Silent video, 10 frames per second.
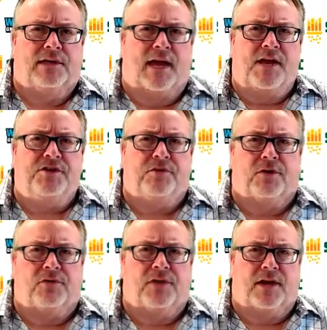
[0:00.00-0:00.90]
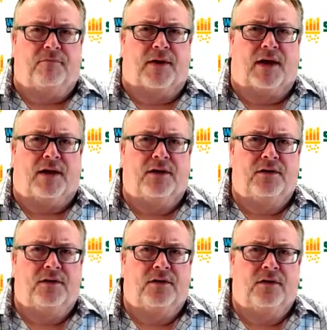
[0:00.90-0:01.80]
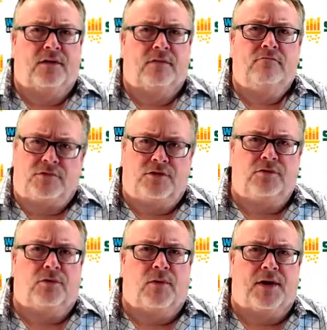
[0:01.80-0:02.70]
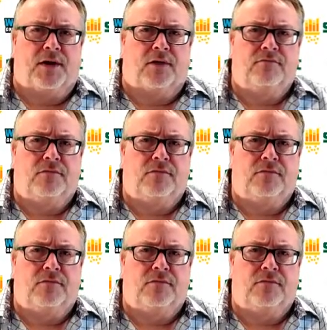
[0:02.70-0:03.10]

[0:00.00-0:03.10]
as you both head back to the window.